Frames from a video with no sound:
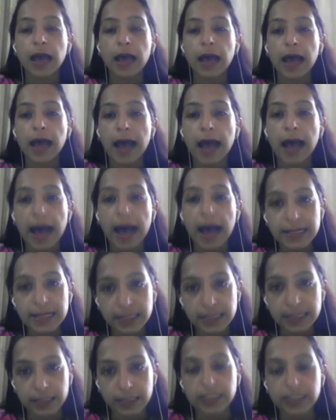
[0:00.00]
has
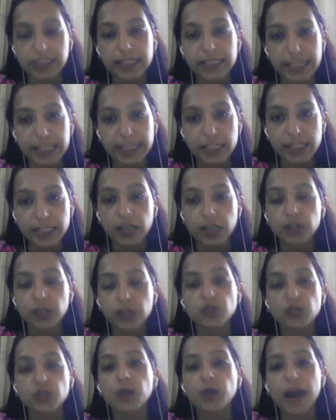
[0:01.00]
a need to
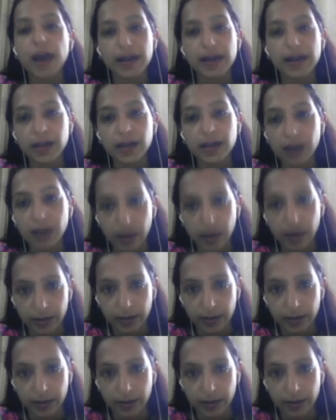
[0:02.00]
buy a car,